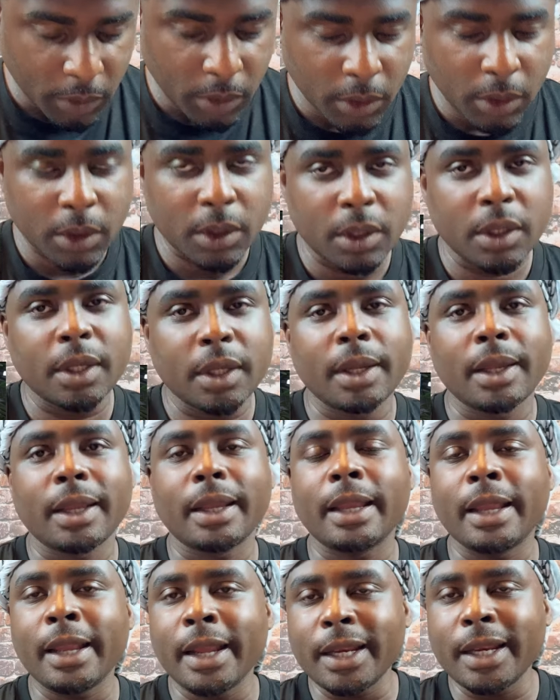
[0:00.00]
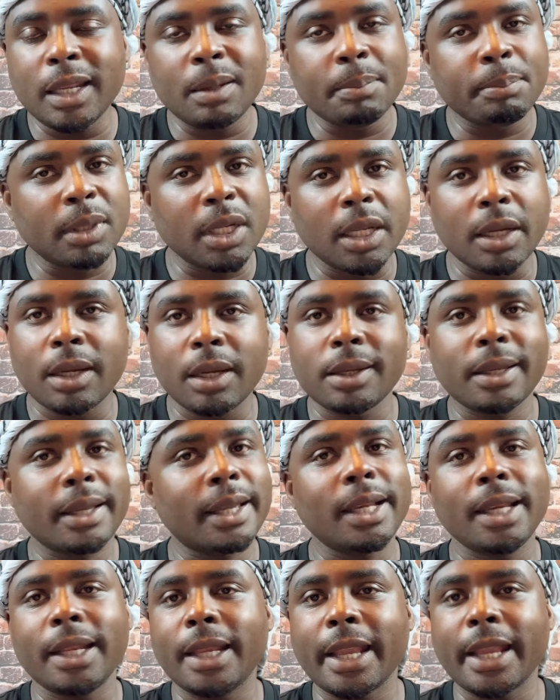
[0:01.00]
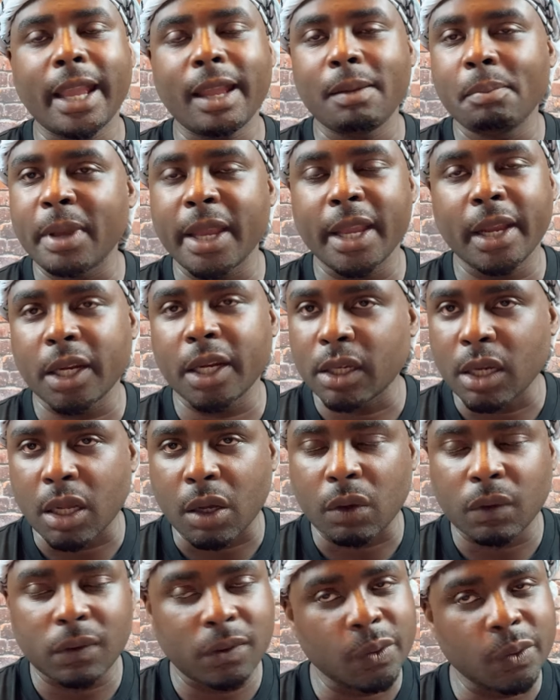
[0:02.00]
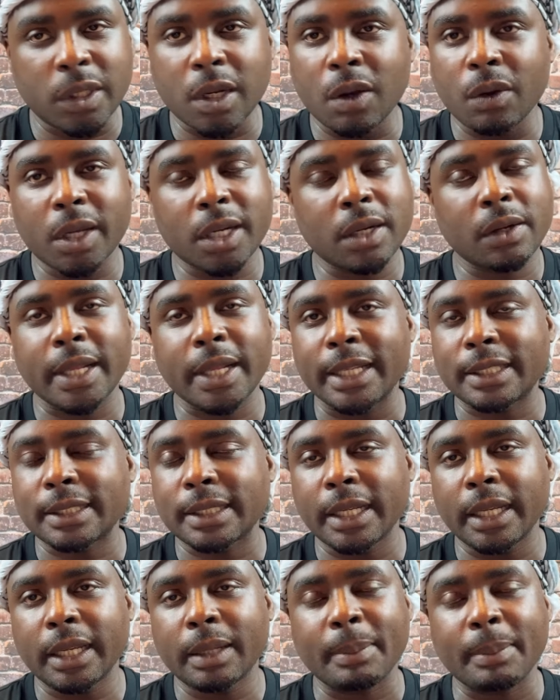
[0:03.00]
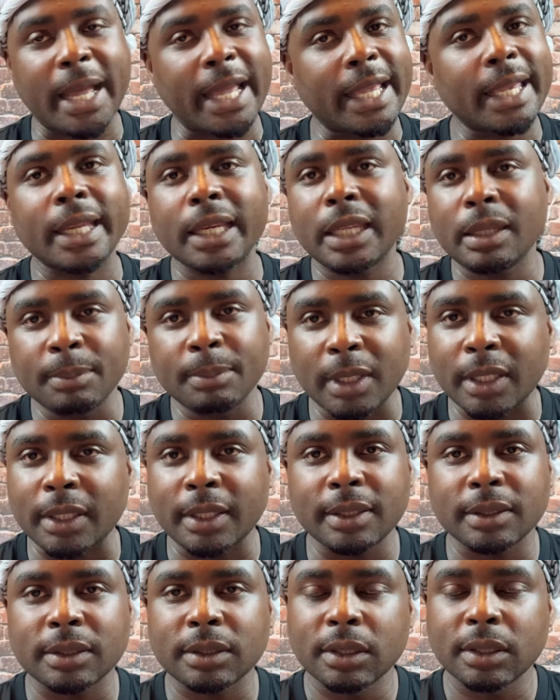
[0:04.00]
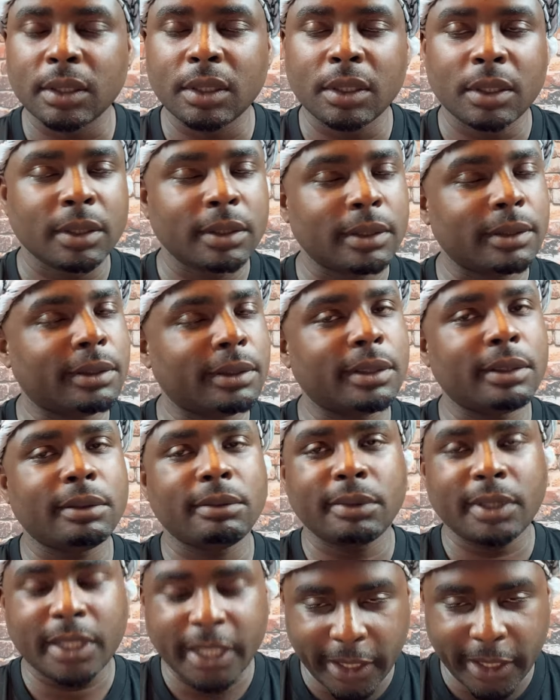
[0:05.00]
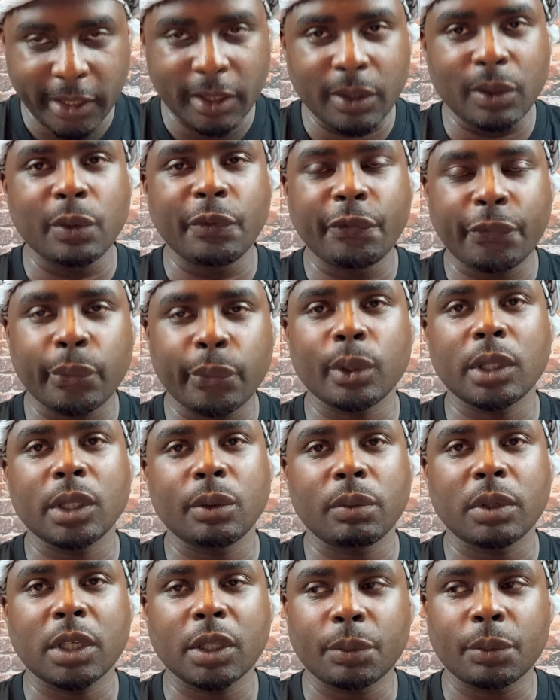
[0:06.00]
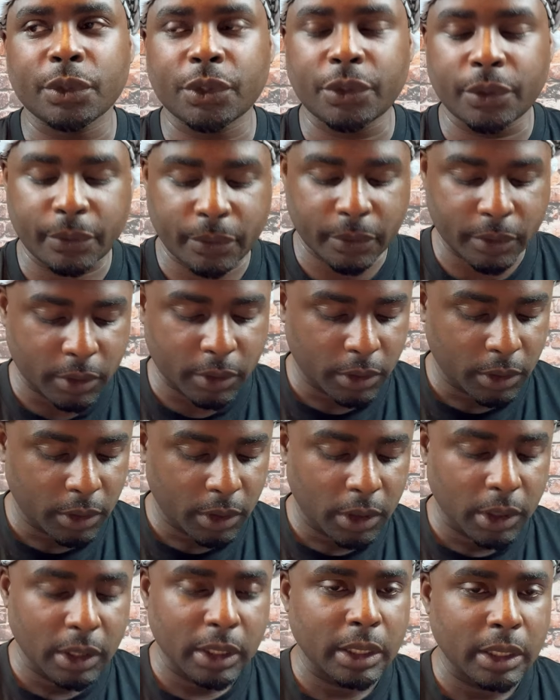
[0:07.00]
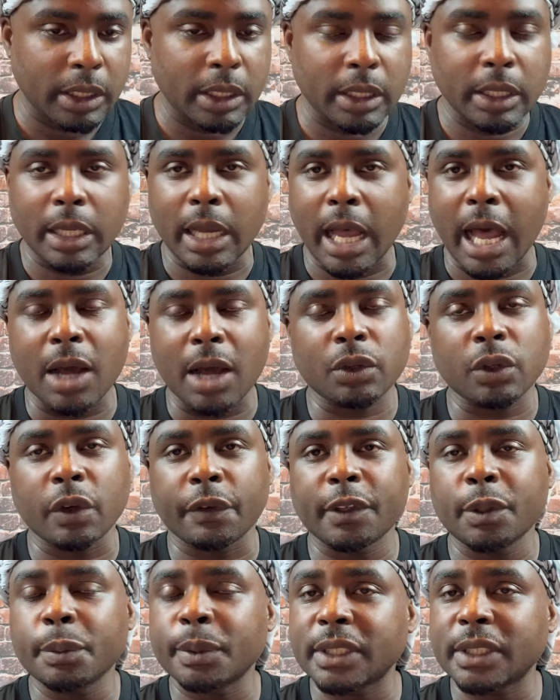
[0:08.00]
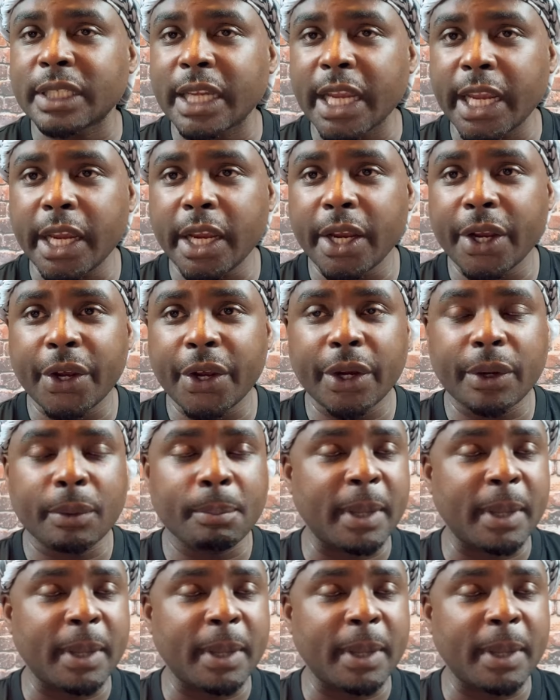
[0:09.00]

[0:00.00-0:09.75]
I thought any blood, any gangbanger, no, you don't get on that stand by any means. He knew fully what he was doing. I don't know if he was scared.